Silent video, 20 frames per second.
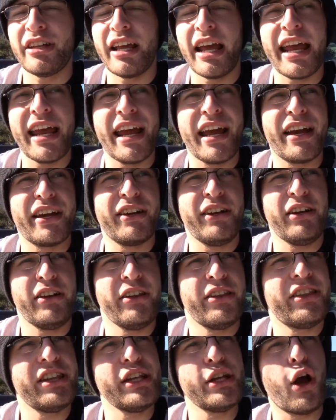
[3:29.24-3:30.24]
And
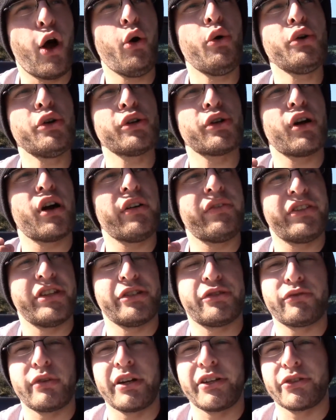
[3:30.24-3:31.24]
the owner of
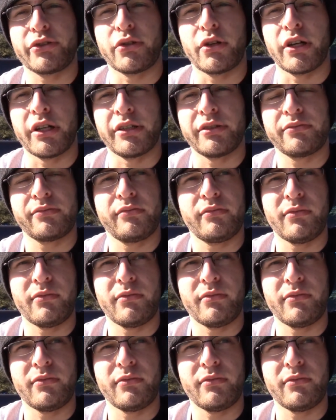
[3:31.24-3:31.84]
this restaurant,